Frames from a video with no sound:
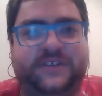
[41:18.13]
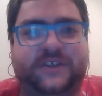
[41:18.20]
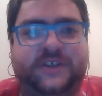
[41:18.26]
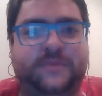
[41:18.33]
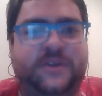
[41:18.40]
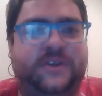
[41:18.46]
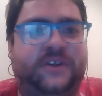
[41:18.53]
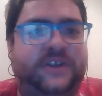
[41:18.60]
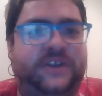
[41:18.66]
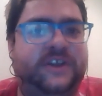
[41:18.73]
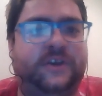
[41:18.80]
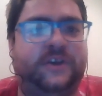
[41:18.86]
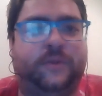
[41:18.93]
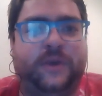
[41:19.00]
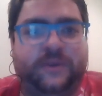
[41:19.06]
the community
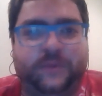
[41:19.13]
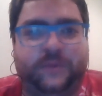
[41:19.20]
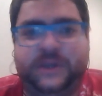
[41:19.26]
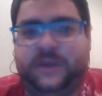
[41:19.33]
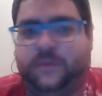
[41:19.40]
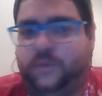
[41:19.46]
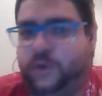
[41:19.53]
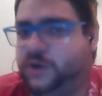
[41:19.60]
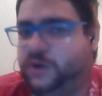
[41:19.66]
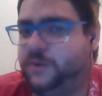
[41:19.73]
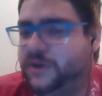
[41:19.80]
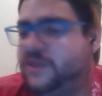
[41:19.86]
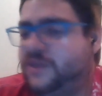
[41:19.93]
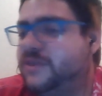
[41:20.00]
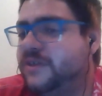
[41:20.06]
in a way that we can work
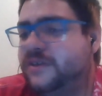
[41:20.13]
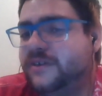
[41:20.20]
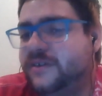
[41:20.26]
with.